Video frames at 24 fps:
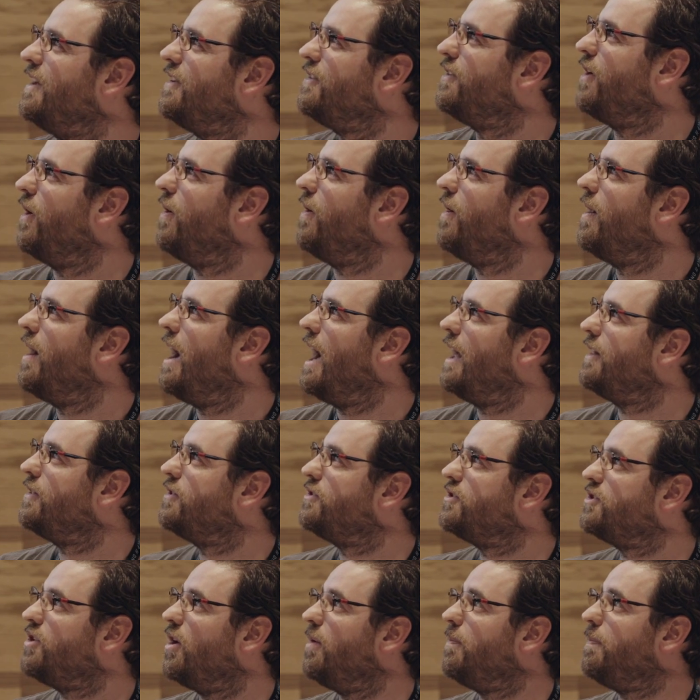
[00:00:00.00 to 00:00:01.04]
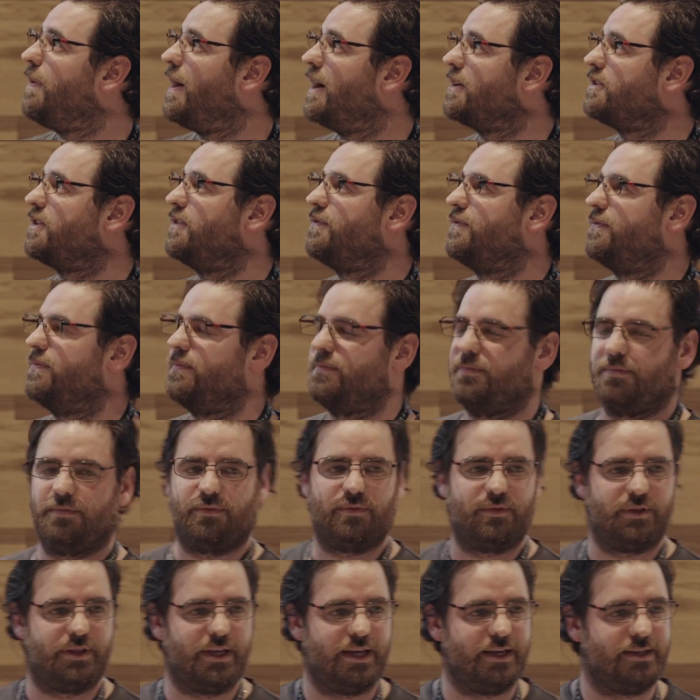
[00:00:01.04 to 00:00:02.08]
So some part of
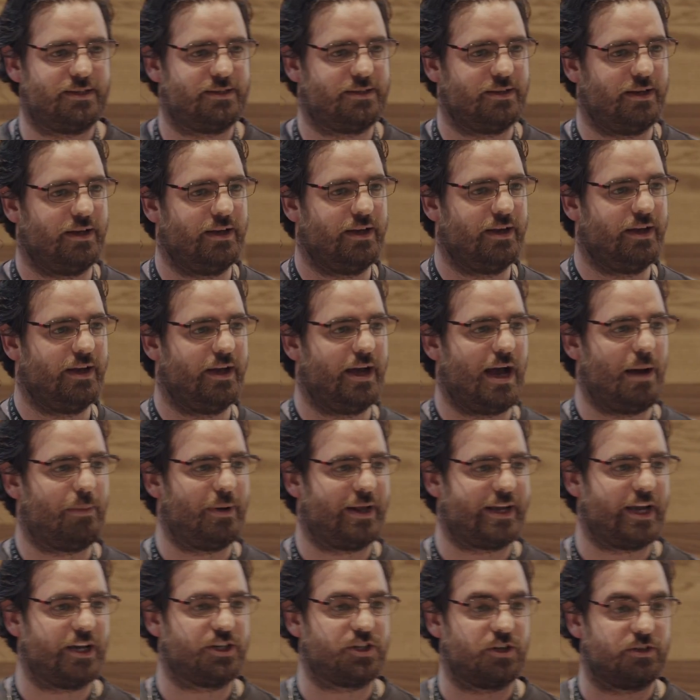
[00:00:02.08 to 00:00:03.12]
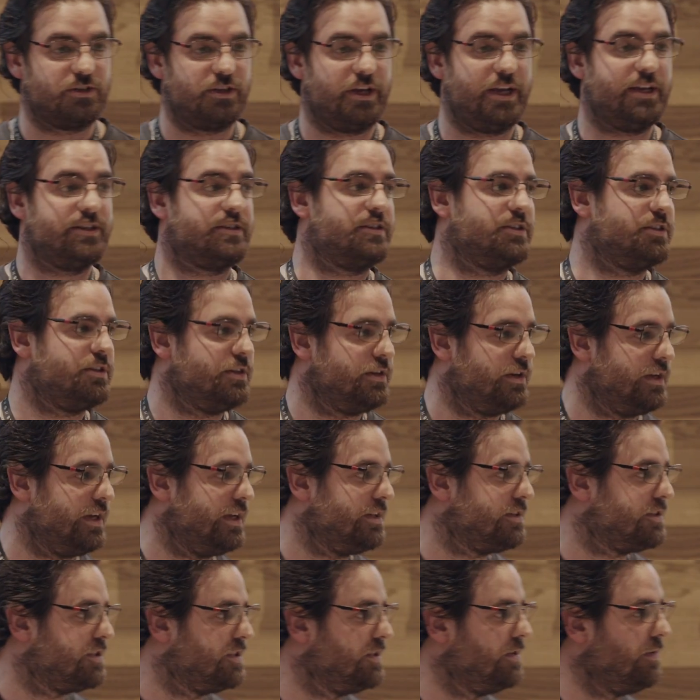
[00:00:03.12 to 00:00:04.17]
this uh, application is,
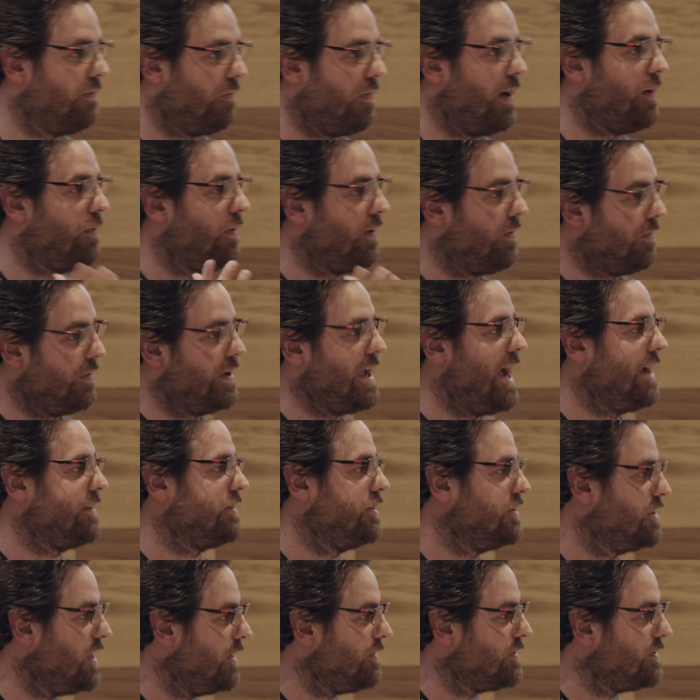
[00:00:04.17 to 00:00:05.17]
is regular React and